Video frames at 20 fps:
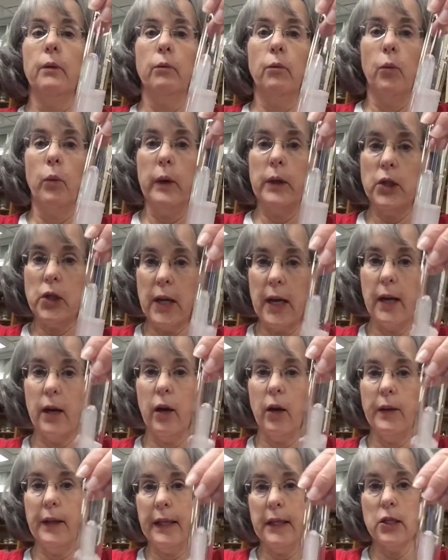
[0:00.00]
When we check
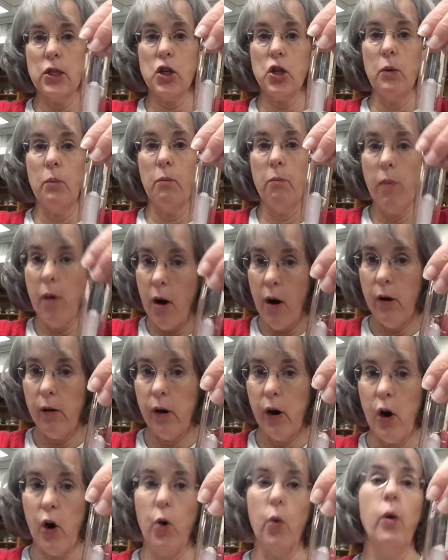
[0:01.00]
on these
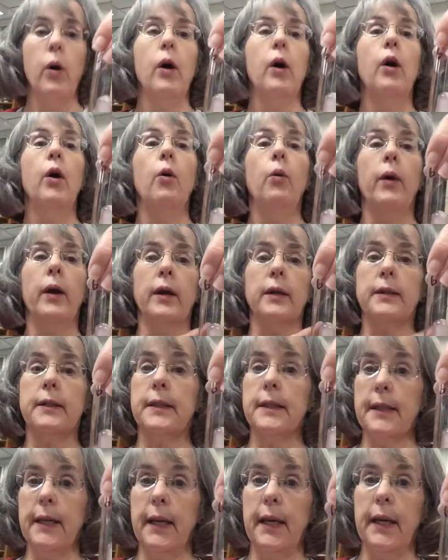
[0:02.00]
tomorrow, we'll
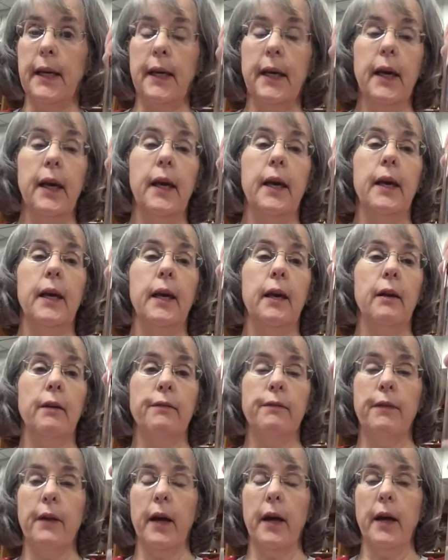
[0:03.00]
see
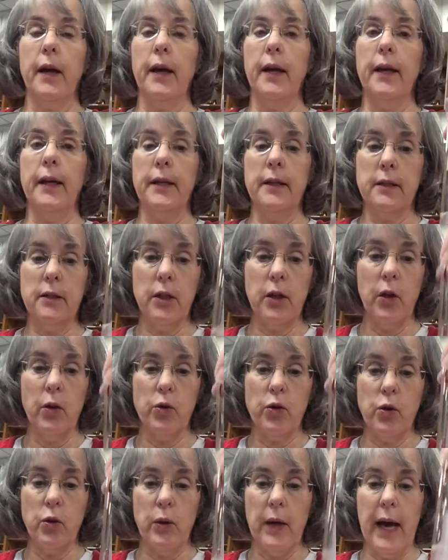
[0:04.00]
if any
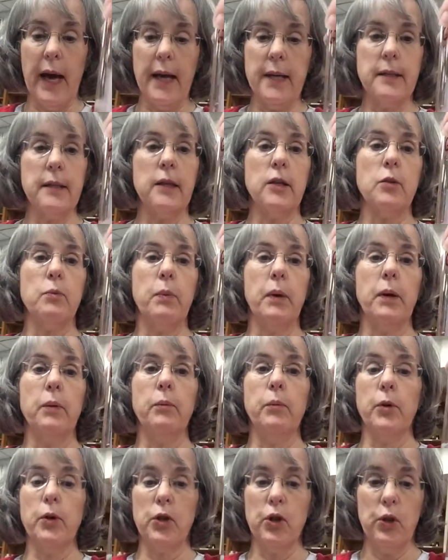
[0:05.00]
CO2 gas has
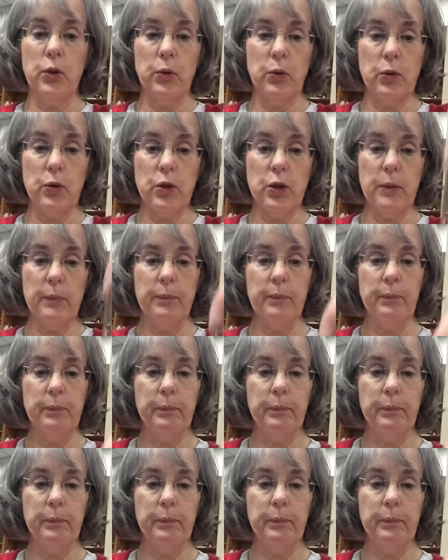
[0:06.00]
been produced.